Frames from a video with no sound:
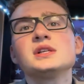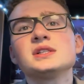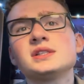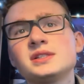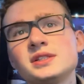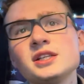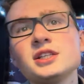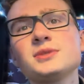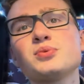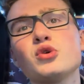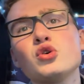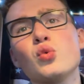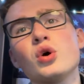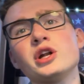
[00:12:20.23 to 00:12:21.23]

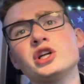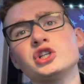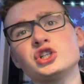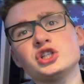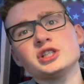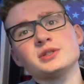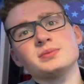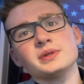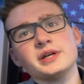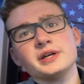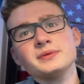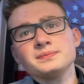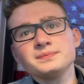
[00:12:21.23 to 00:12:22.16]
6.1-inch display.